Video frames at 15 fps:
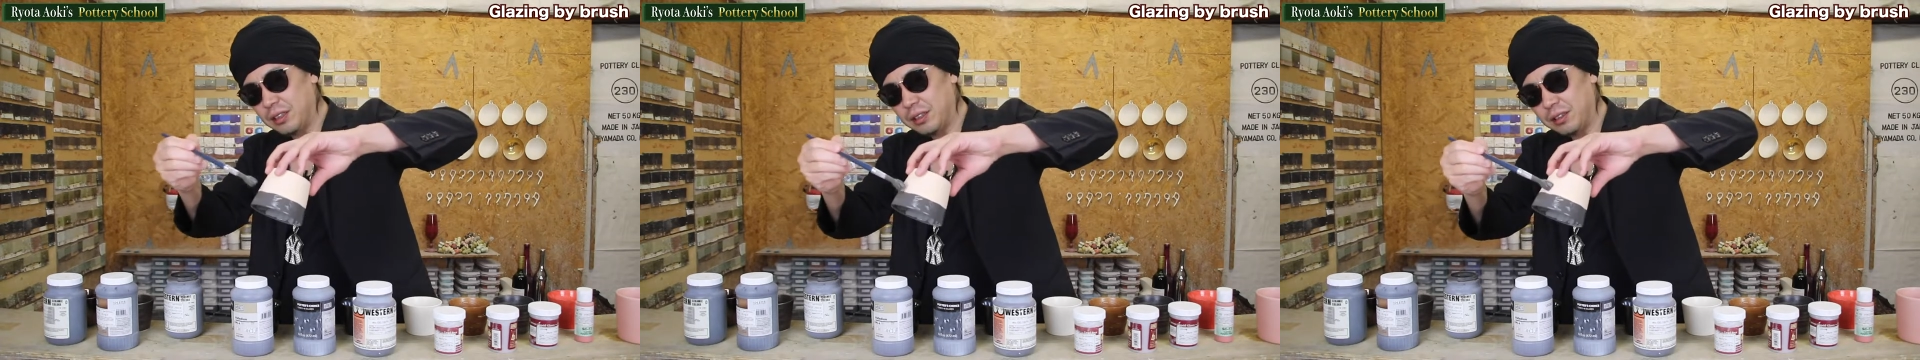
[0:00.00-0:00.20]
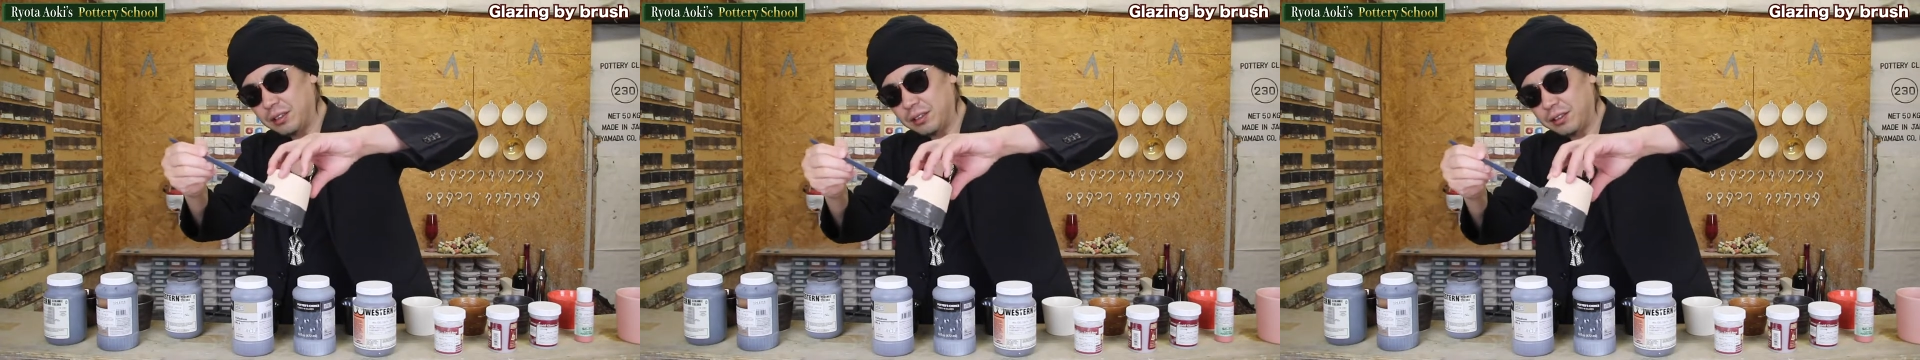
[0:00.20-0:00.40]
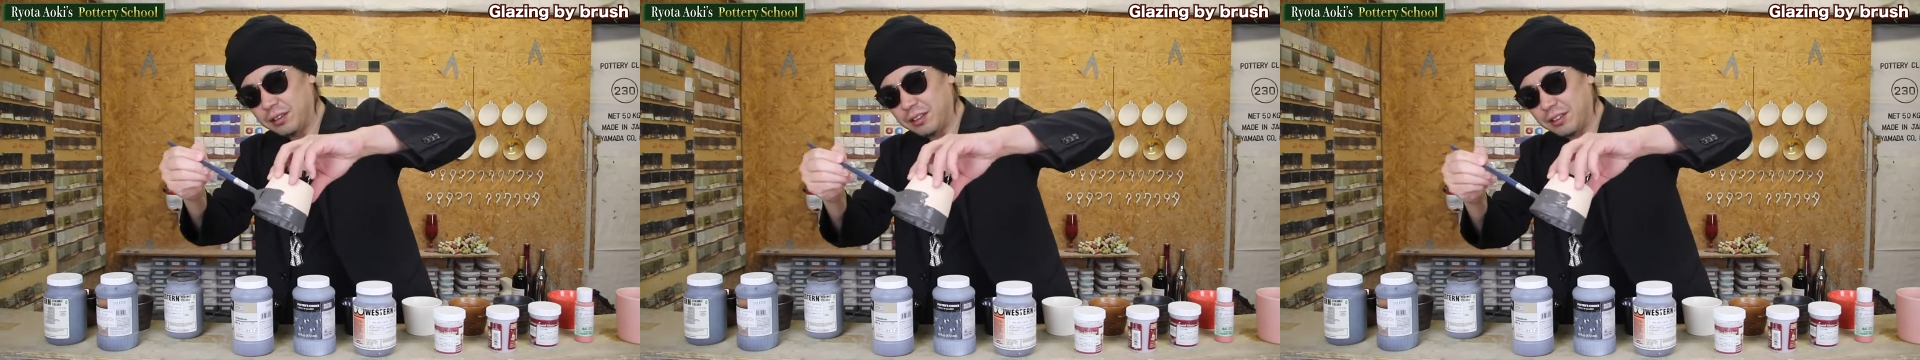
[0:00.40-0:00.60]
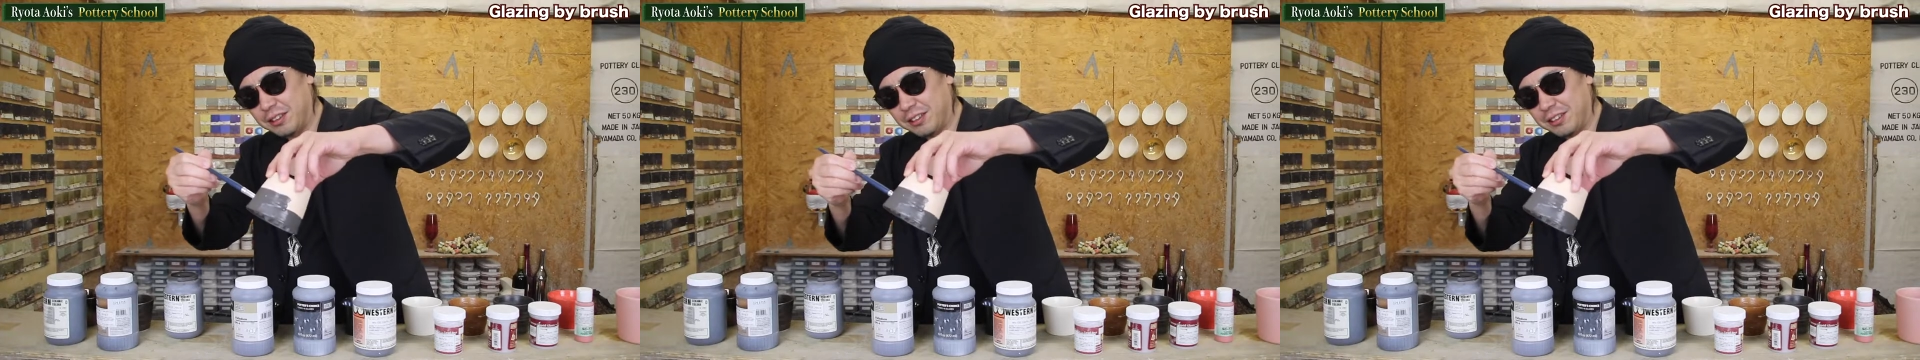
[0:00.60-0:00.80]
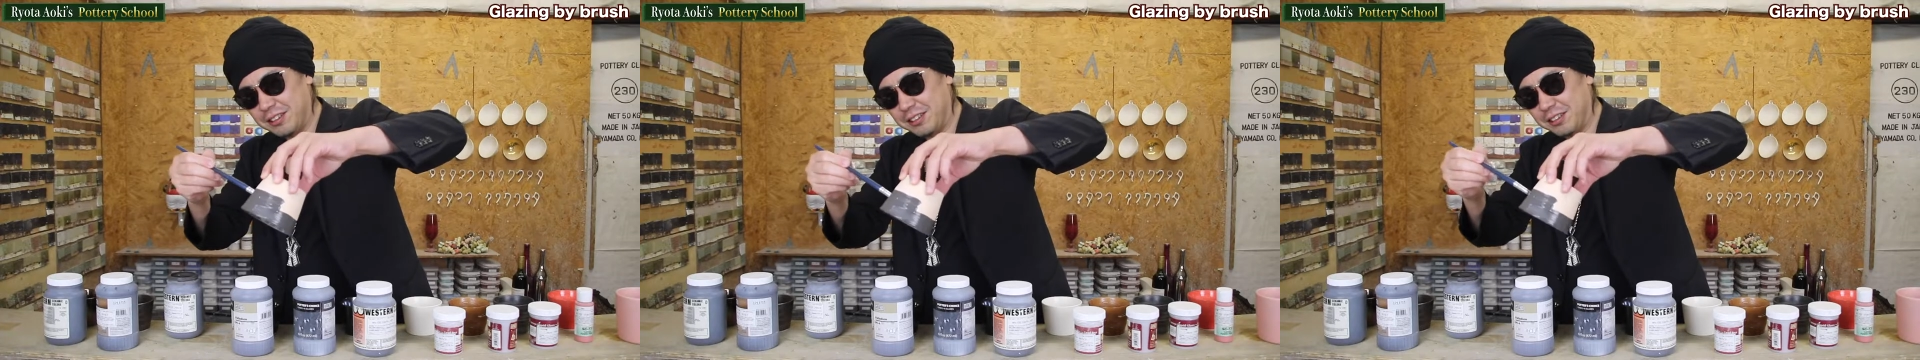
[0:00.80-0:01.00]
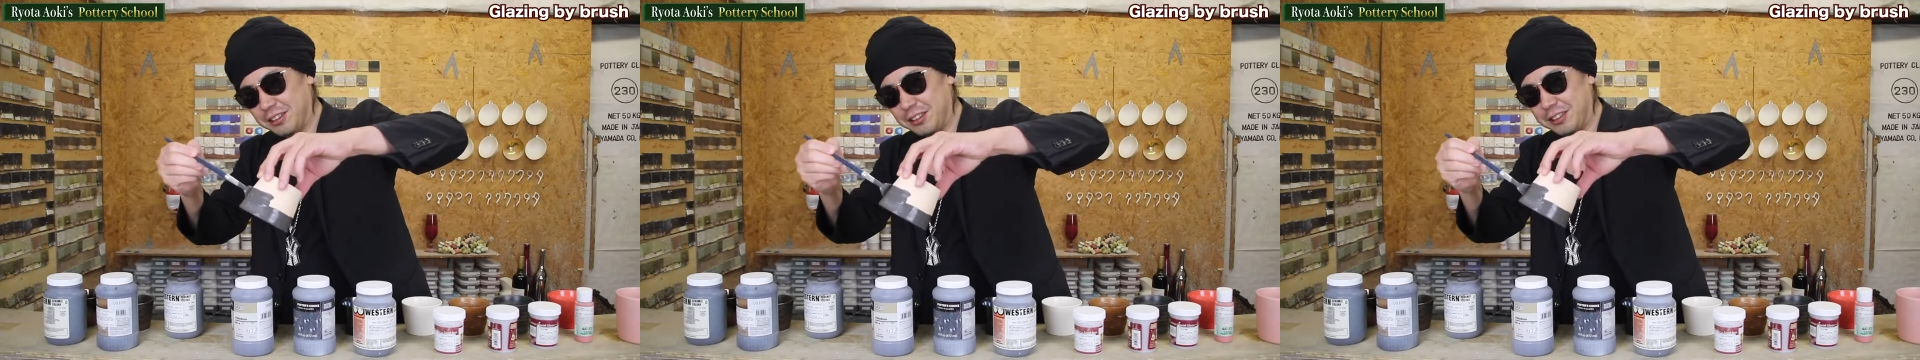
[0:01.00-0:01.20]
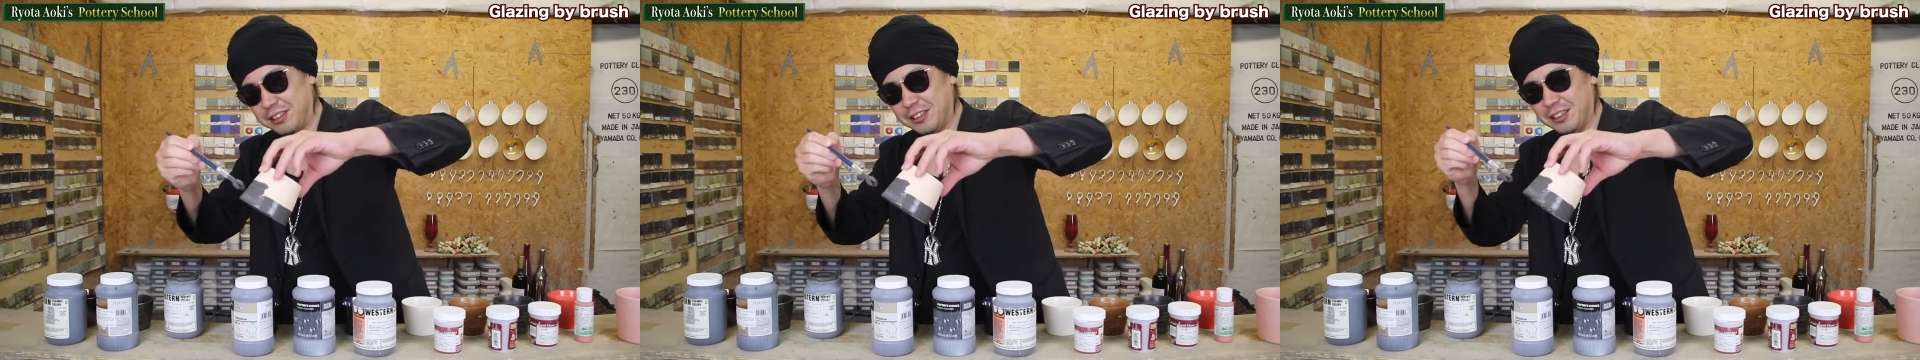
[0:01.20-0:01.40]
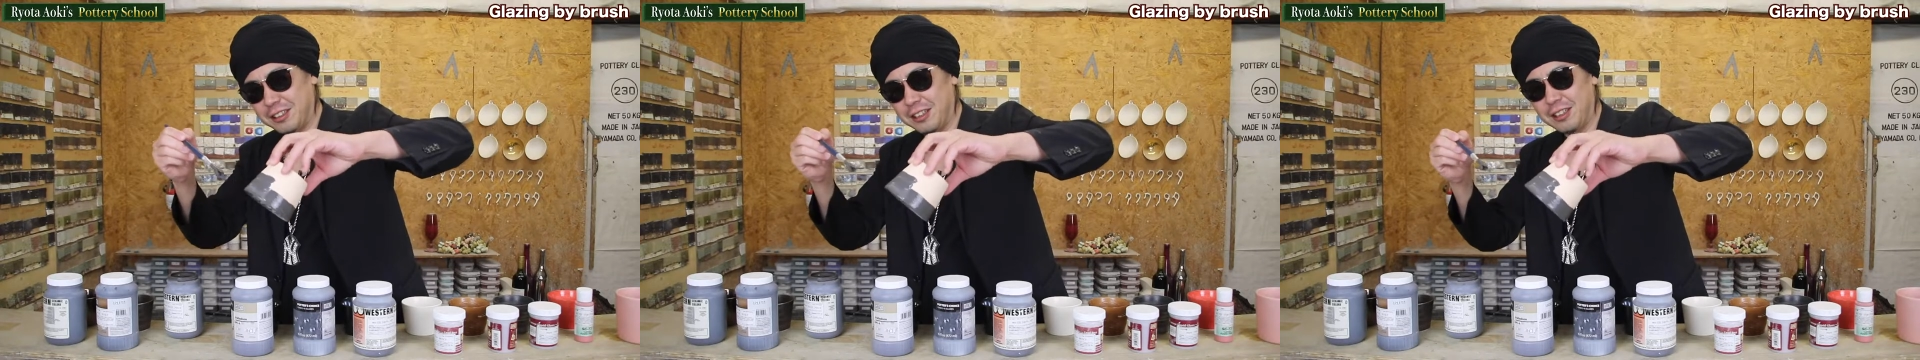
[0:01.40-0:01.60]

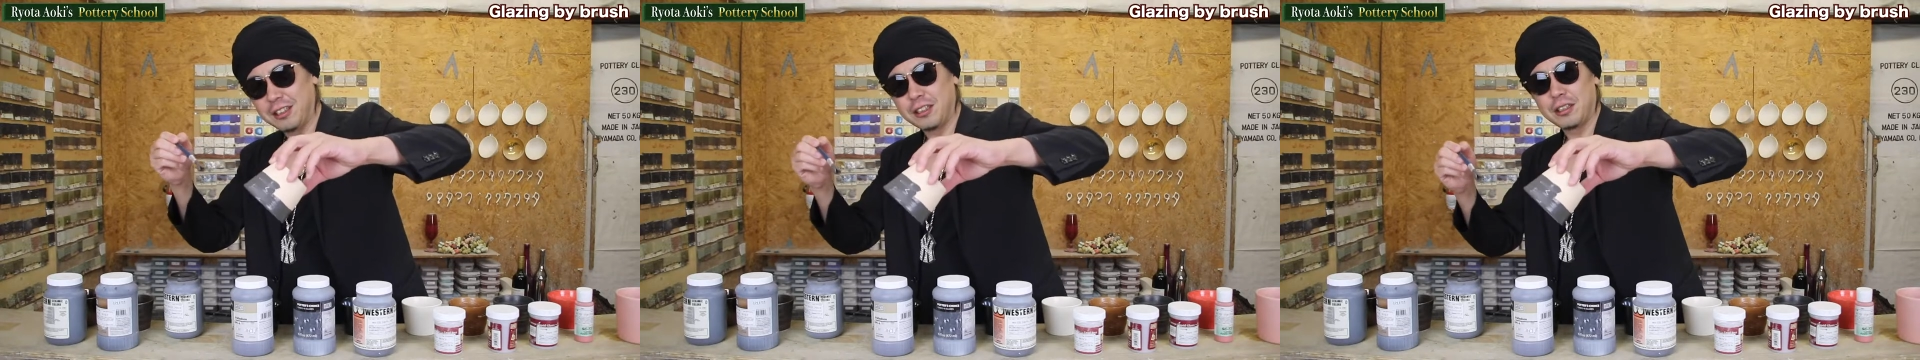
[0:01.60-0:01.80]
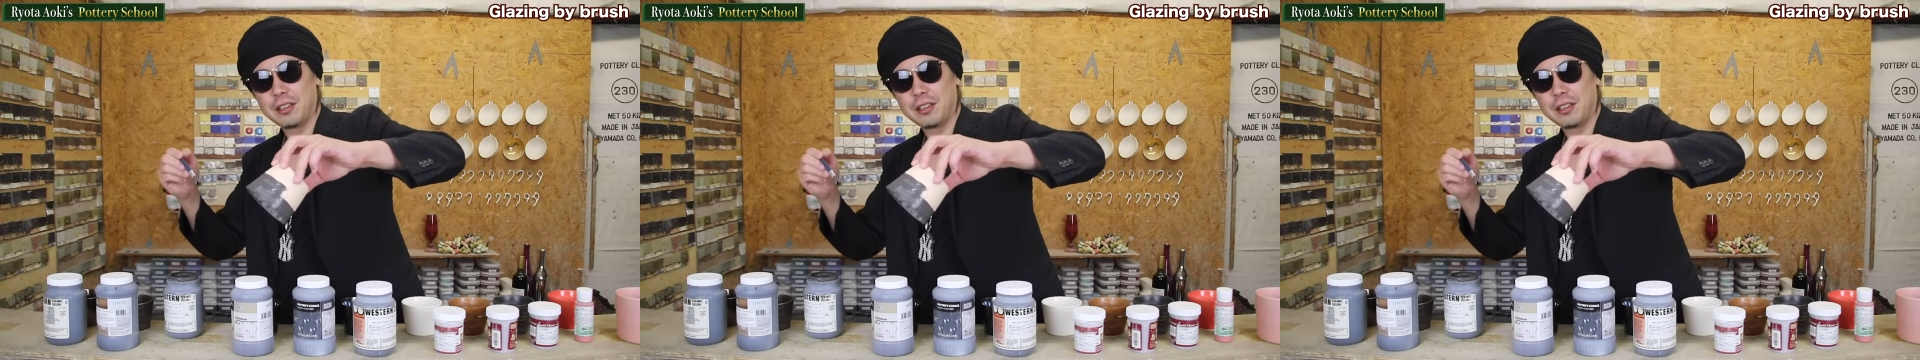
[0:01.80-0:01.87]
No one is speaking in this clip.